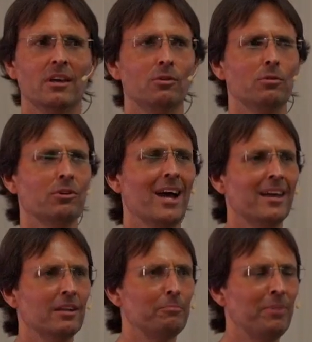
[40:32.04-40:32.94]
you will
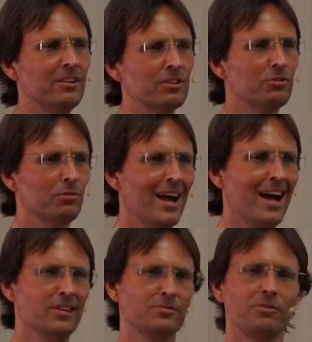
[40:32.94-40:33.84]
gain a better
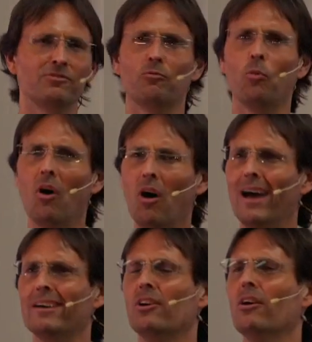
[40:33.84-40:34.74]
grasp of
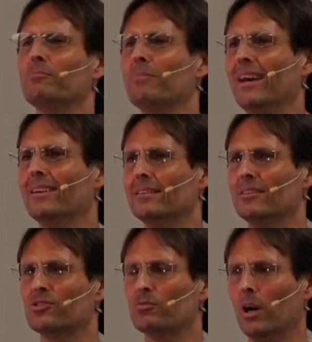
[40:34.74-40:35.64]
why God made it
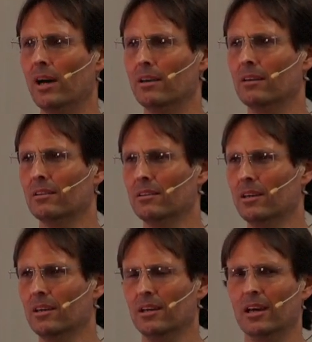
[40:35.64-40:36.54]
this way
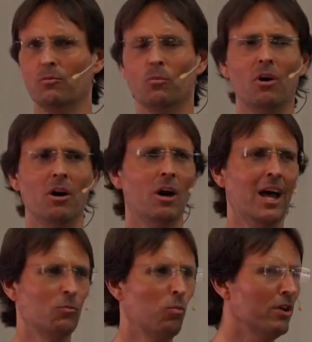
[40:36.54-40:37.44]
and what,
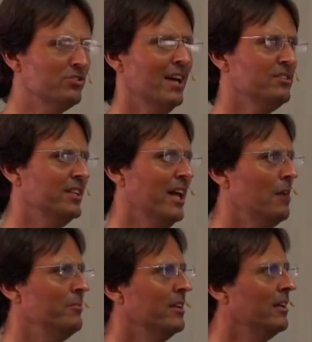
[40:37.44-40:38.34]
and what's actually
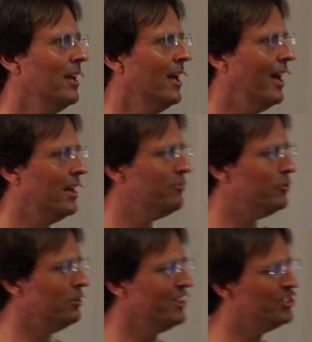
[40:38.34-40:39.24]
happening. And if
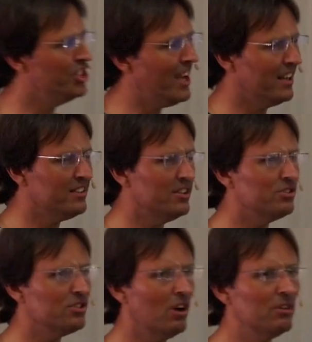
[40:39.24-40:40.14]
you inject
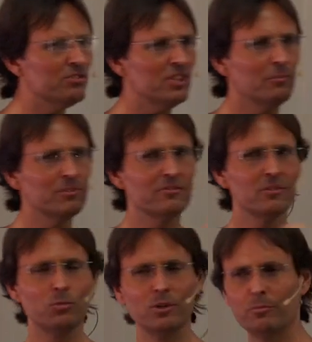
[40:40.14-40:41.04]
this concept of
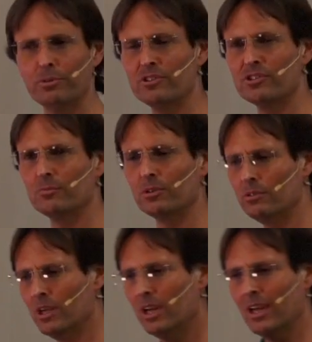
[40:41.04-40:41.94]
the will
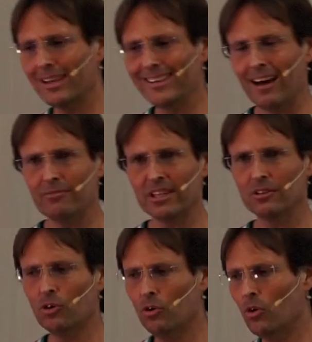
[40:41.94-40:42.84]
principle, governing
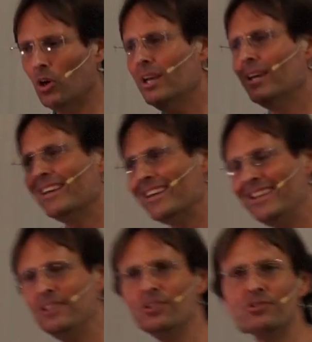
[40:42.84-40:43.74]
law,
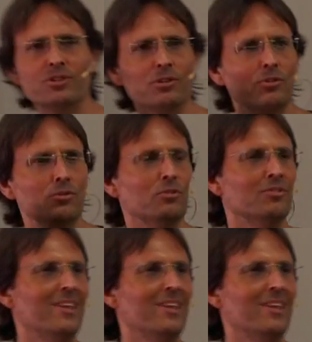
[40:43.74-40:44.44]
into